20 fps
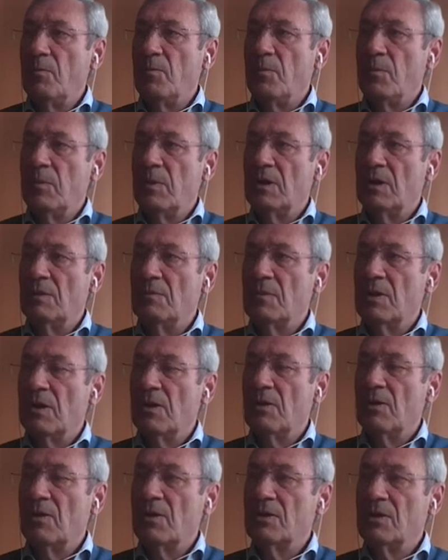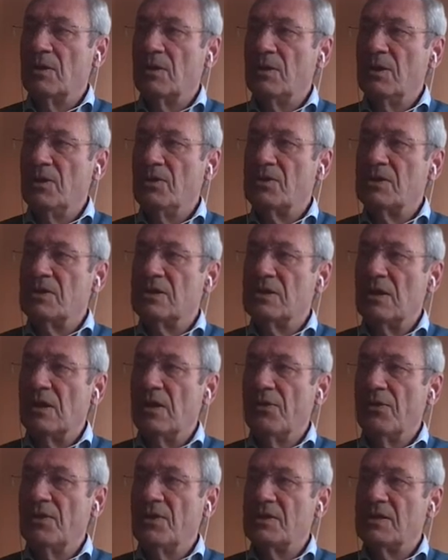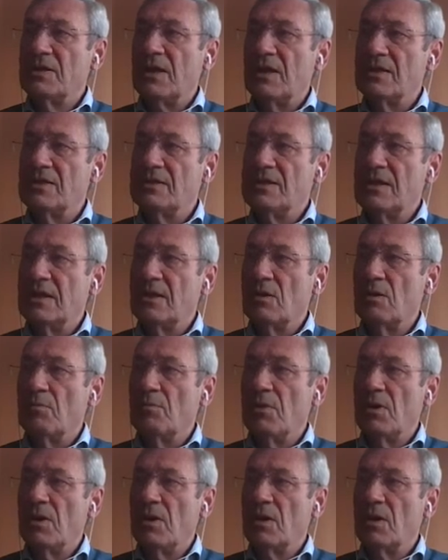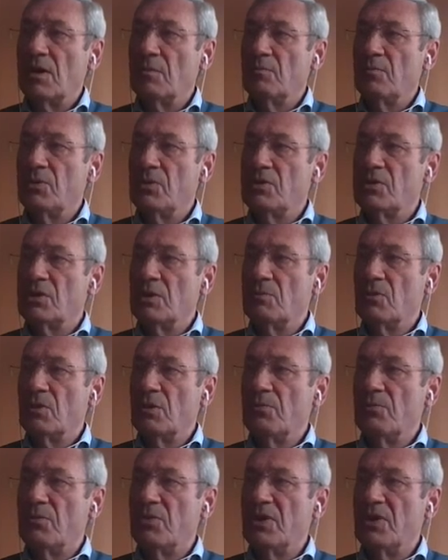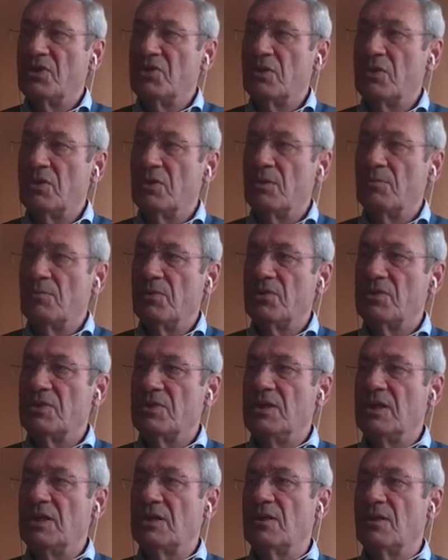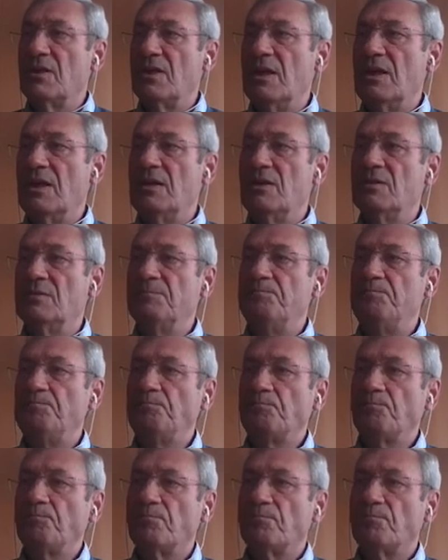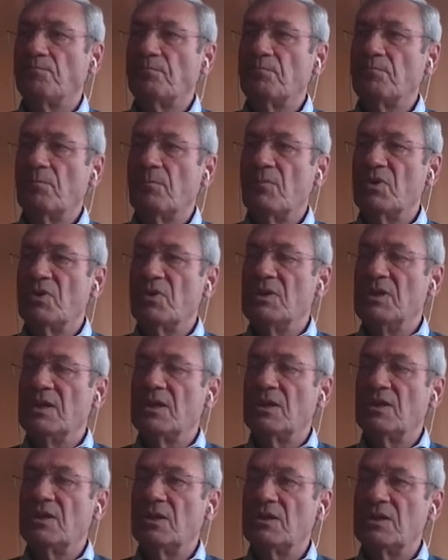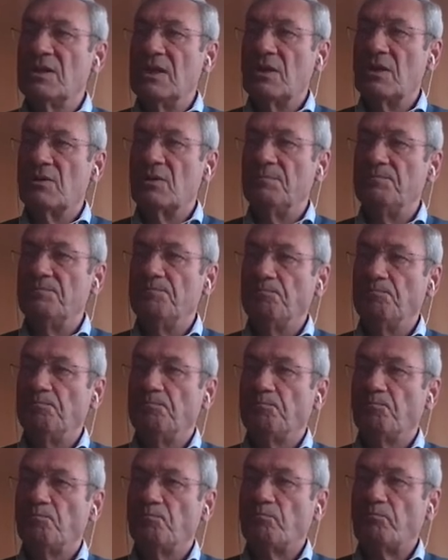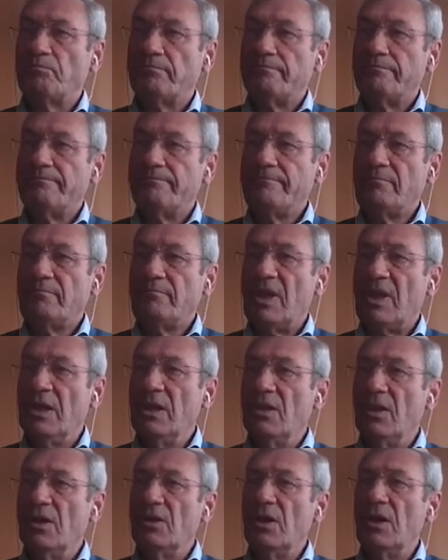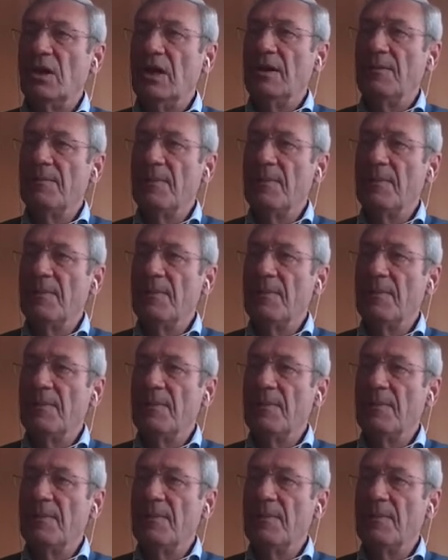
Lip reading: or the nuts on the transsacral bar can put some compression on the posterior ilium, posterior sacrum. Another